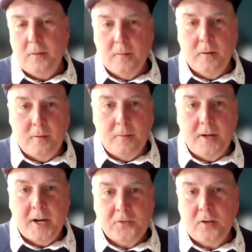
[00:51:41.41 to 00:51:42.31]
The
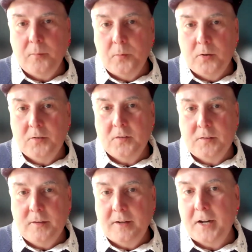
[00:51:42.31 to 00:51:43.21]
national
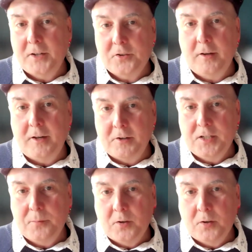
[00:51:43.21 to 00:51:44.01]
energy